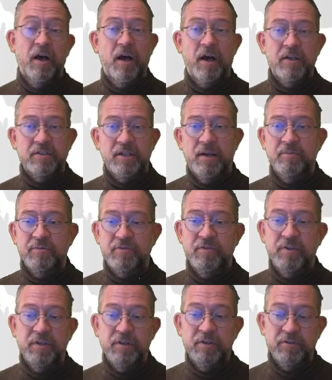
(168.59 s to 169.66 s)
other times
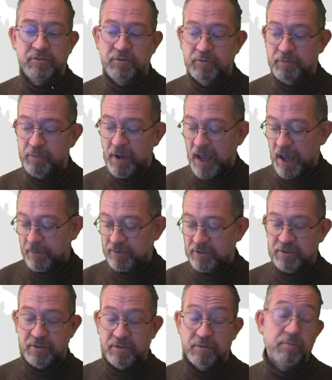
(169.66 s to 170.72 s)
we should
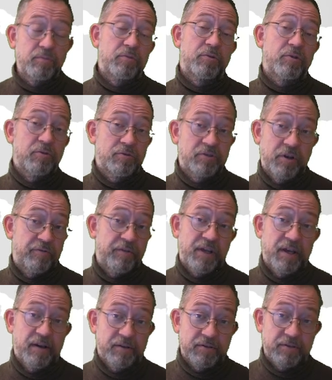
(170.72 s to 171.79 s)
perhaps do something
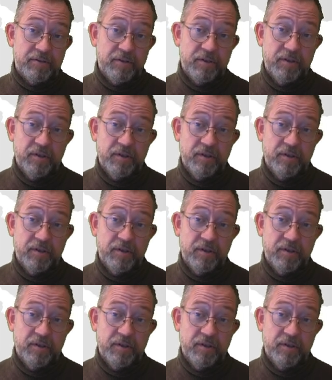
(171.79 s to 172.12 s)
else.